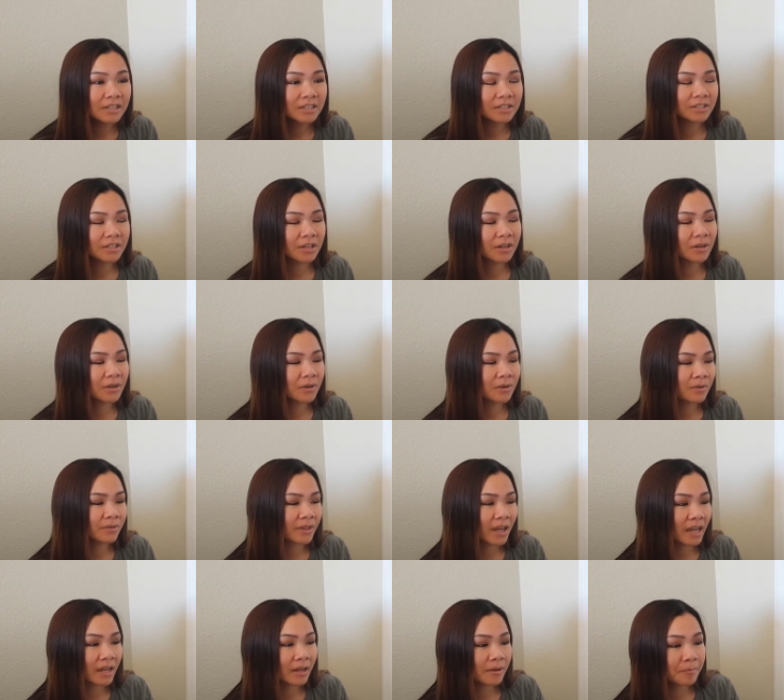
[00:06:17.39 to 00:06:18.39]
So
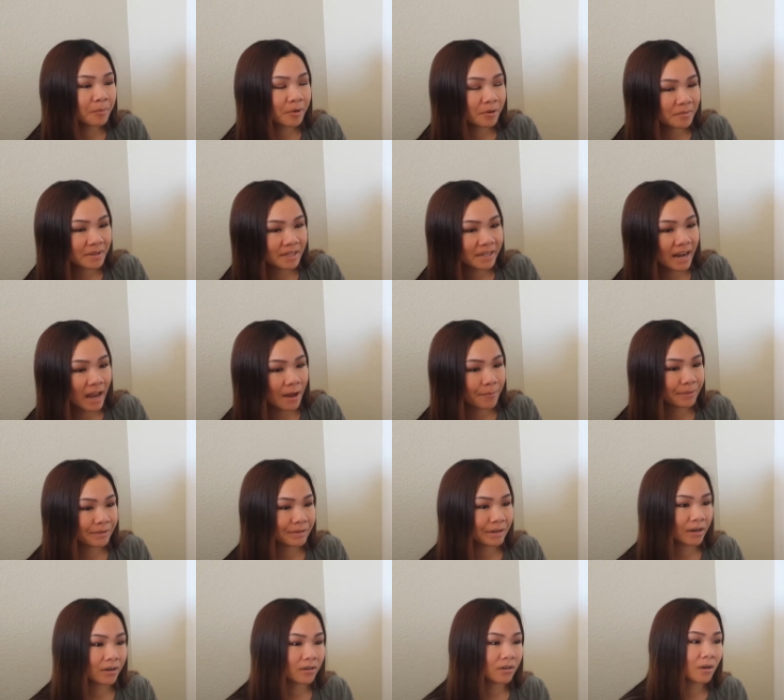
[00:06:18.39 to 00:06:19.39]
they put me in
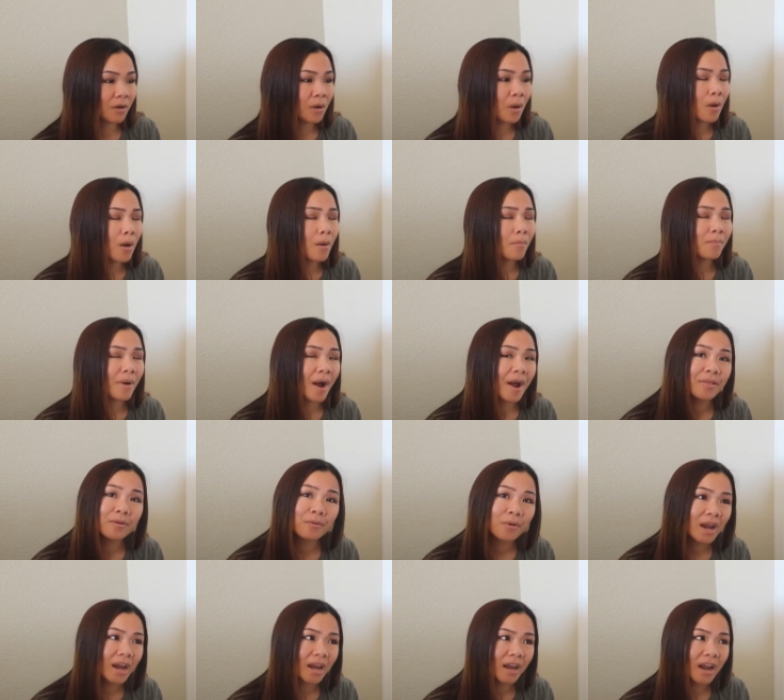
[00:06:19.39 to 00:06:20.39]
epidural. By the
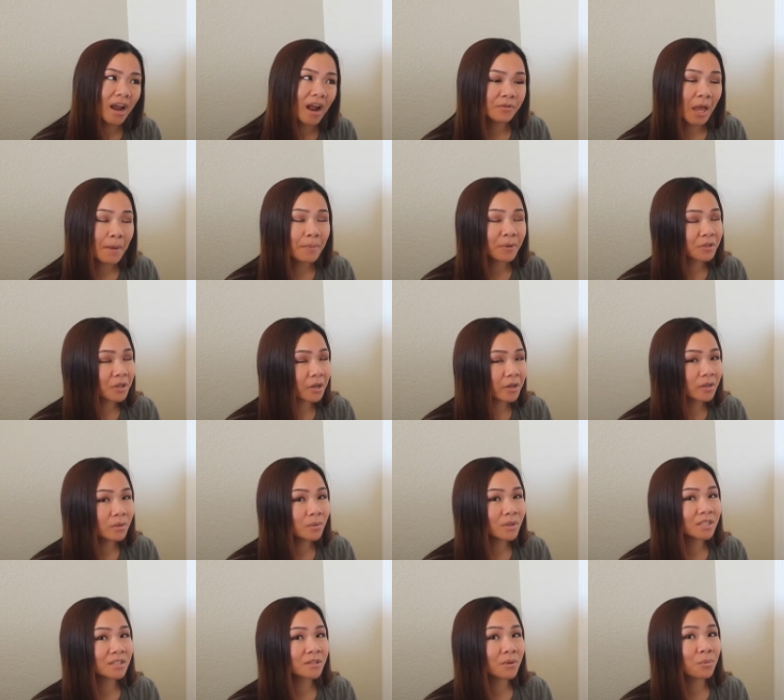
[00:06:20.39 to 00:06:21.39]
way, epidural
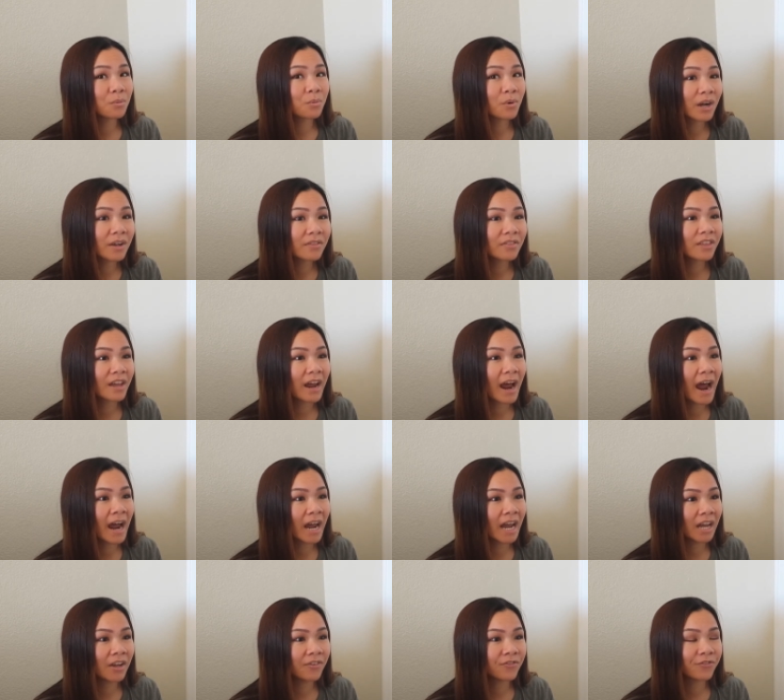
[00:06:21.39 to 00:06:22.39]
was the one that
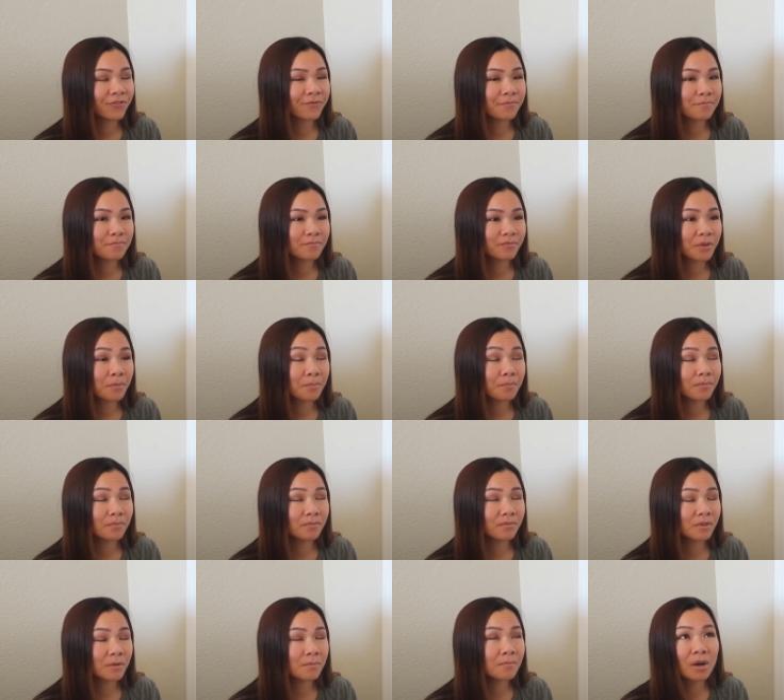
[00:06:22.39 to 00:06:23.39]

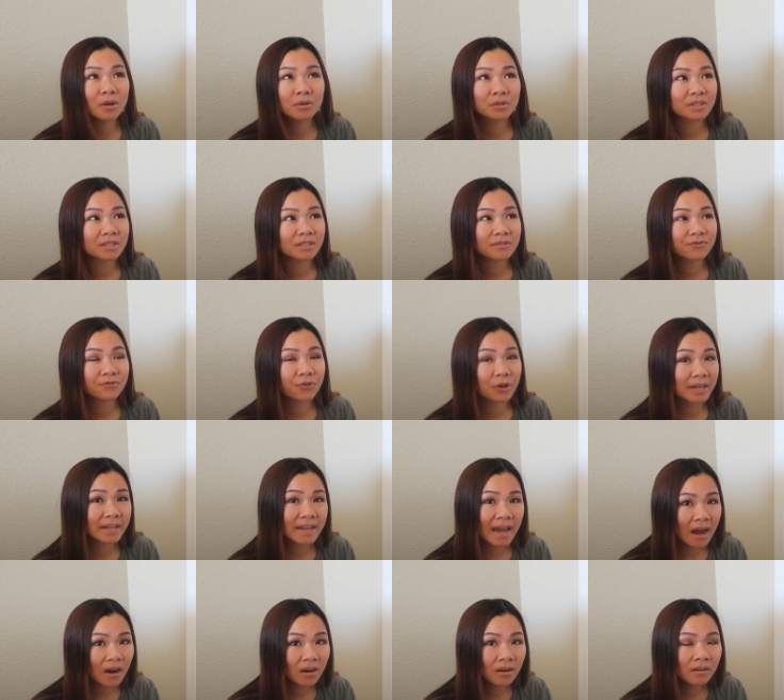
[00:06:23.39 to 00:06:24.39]
the most
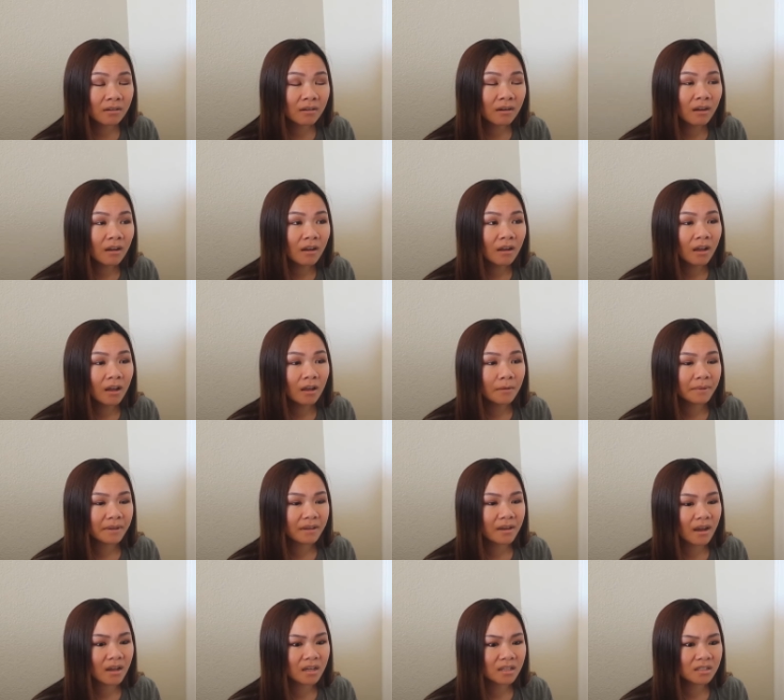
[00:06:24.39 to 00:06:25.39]
freak out,
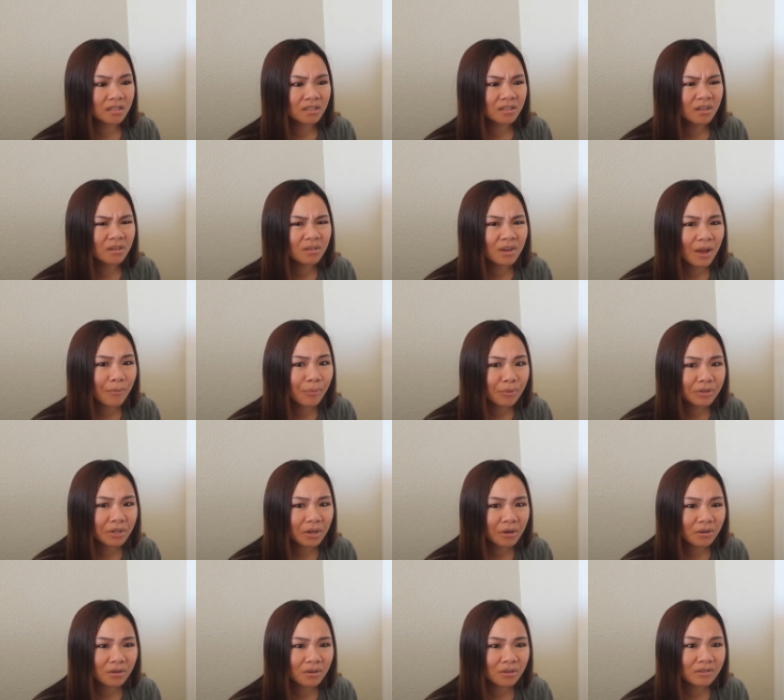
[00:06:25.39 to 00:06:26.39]
because you know,
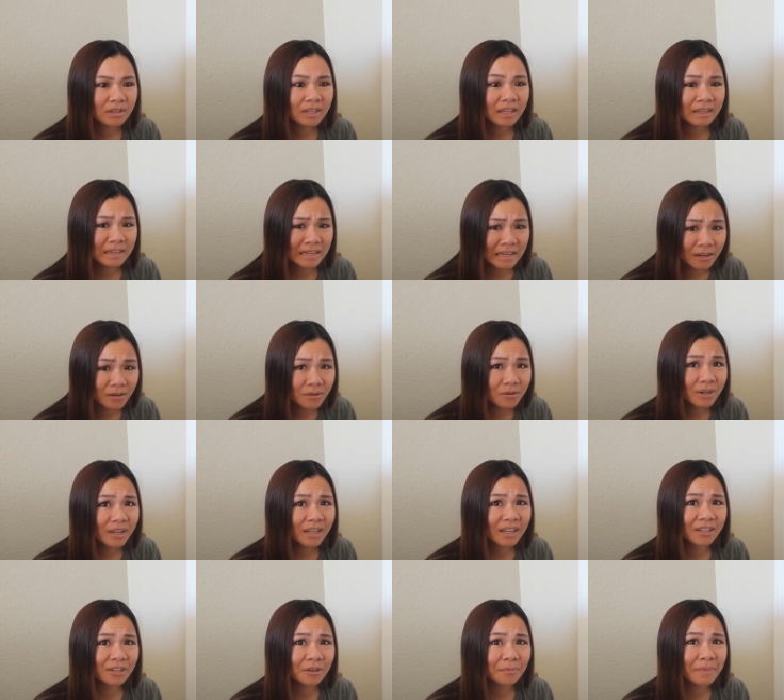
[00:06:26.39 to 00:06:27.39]
epidural and the needle
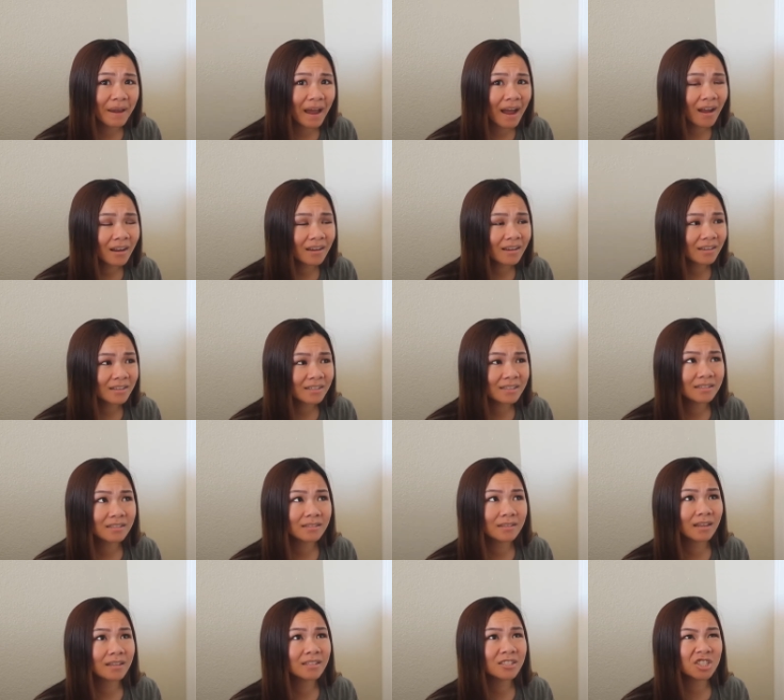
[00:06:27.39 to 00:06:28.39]
in your back,
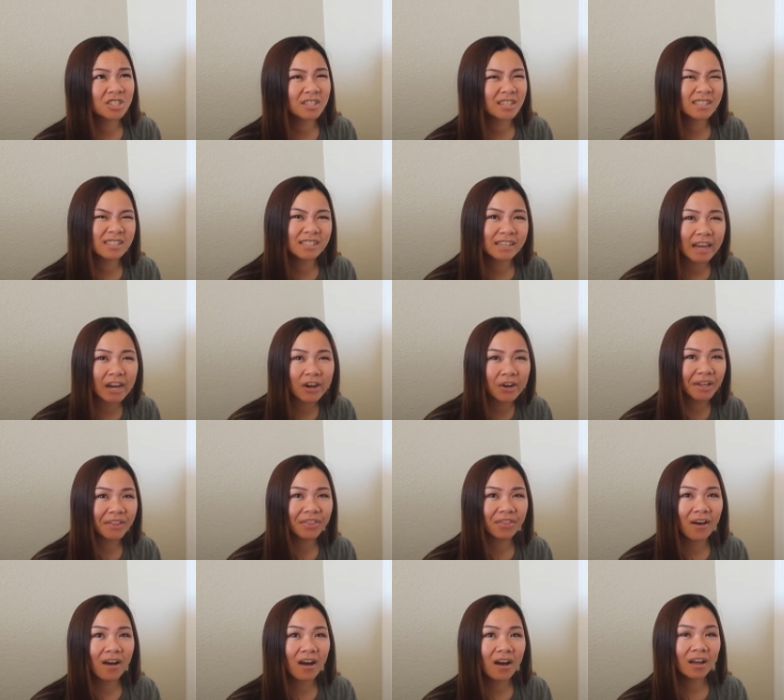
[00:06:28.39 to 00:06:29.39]
it's just a scary
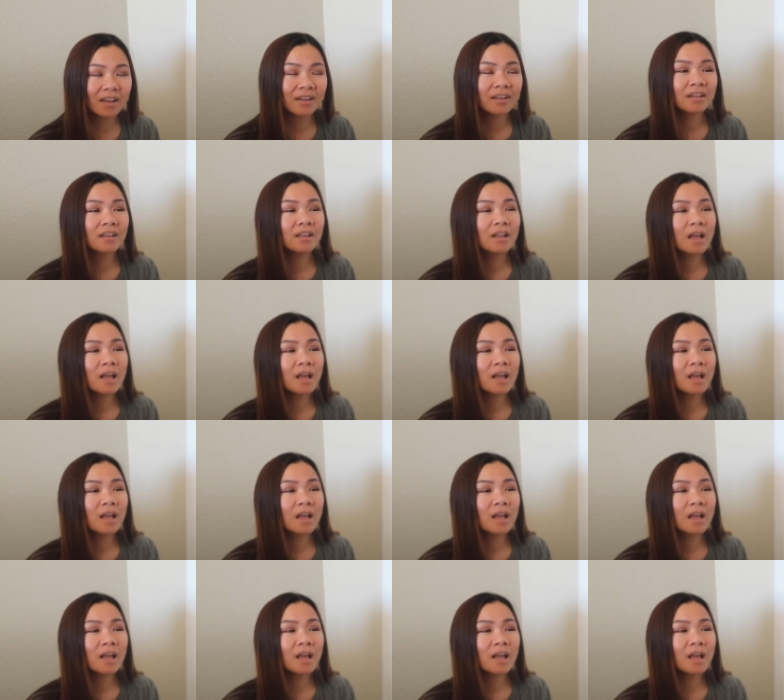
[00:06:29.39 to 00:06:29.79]
thought.